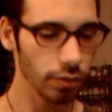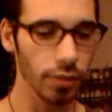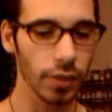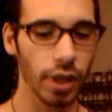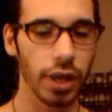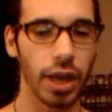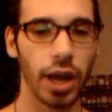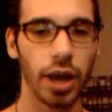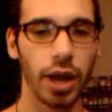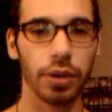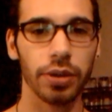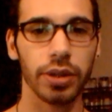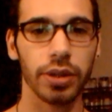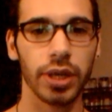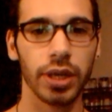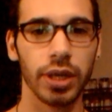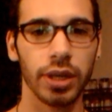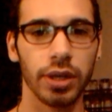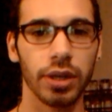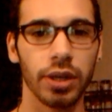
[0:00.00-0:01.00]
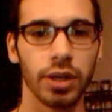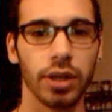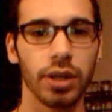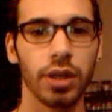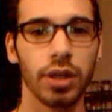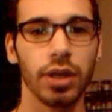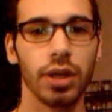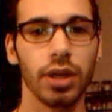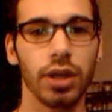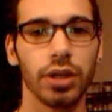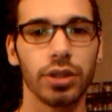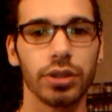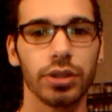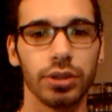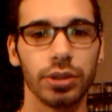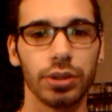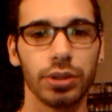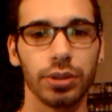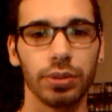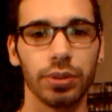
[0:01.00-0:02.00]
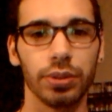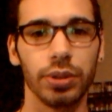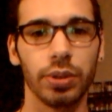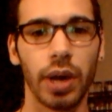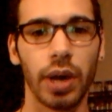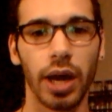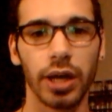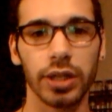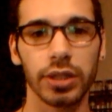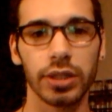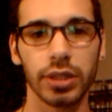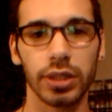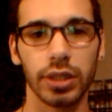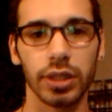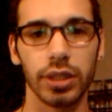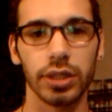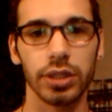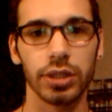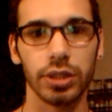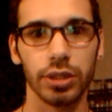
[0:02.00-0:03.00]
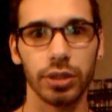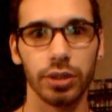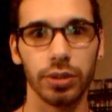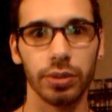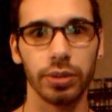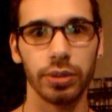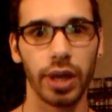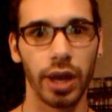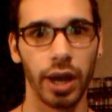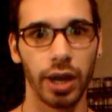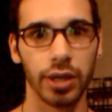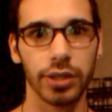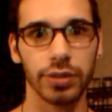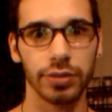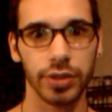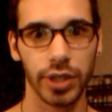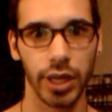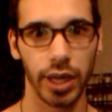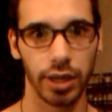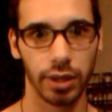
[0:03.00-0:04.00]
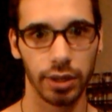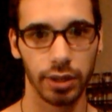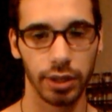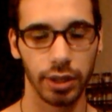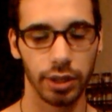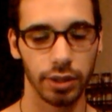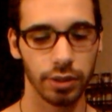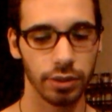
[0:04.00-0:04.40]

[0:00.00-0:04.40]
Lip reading: How then do you actually do the act of channeling?